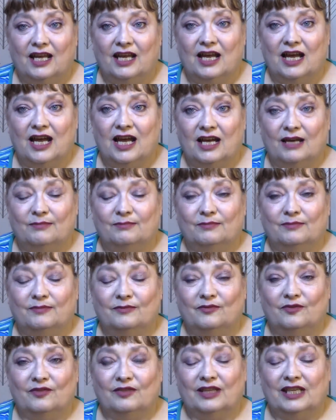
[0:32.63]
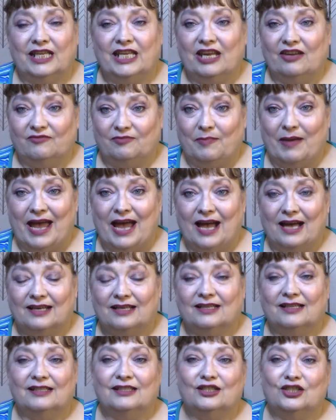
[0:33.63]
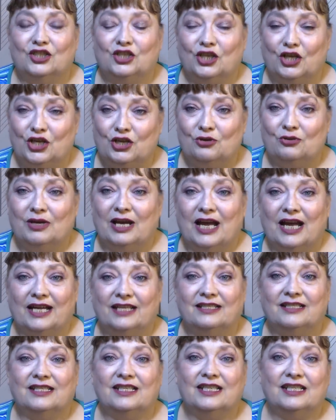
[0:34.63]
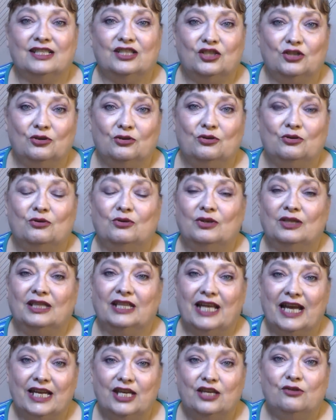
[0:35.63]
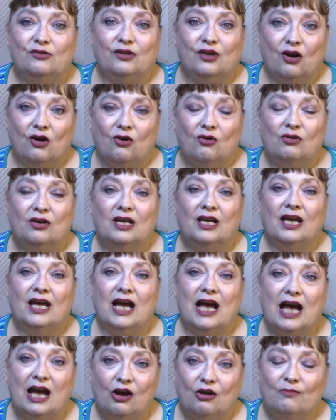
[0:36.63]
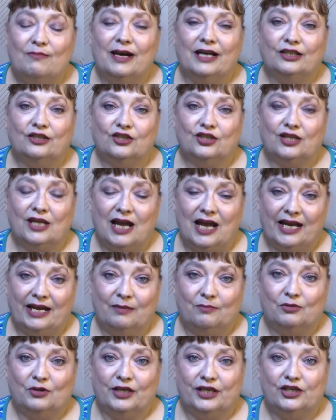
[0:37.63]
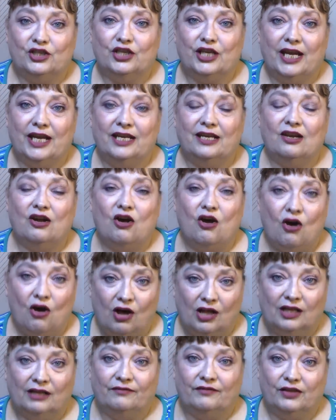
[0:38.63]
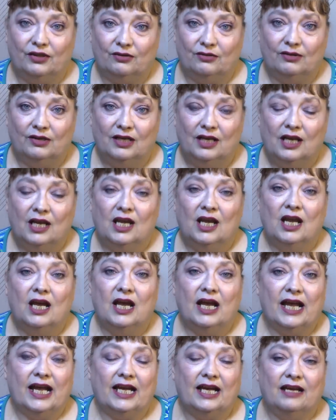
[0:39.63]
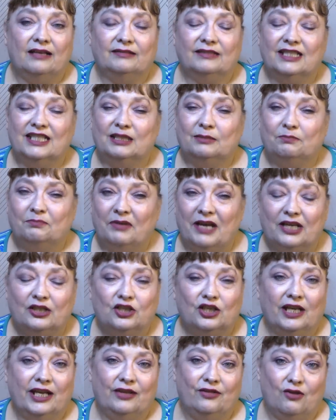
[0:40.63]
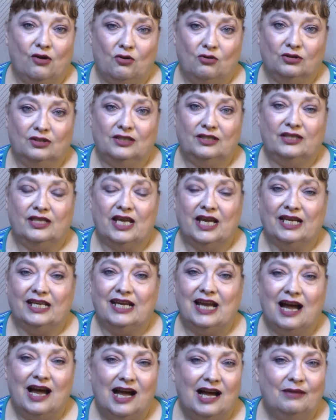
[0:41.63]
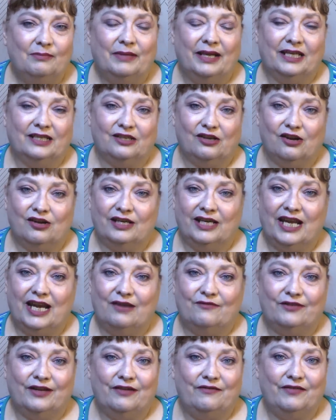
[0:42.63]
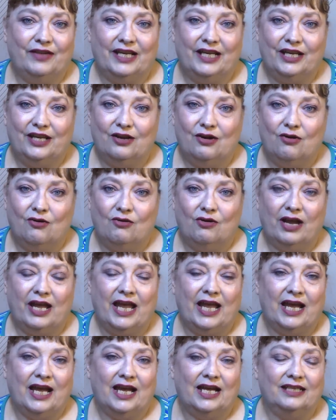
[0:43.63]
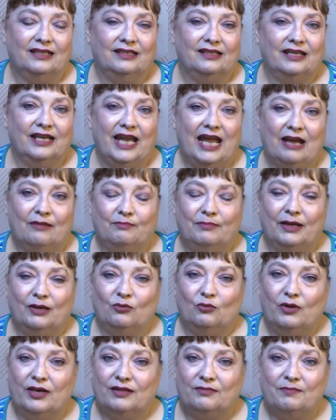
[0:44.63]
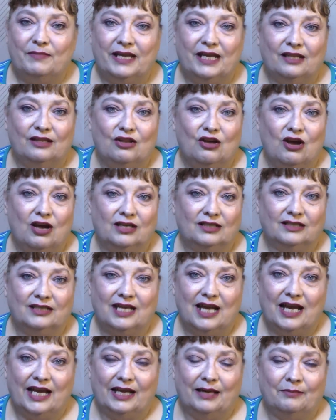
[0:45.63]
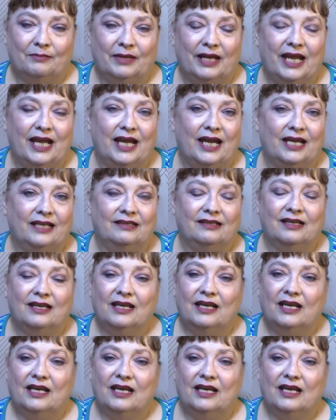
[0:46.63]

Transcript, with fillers: uh, give back to you guys to let you know how much I appreciate all of you, especially those that comment on every video and have been with me a long time and,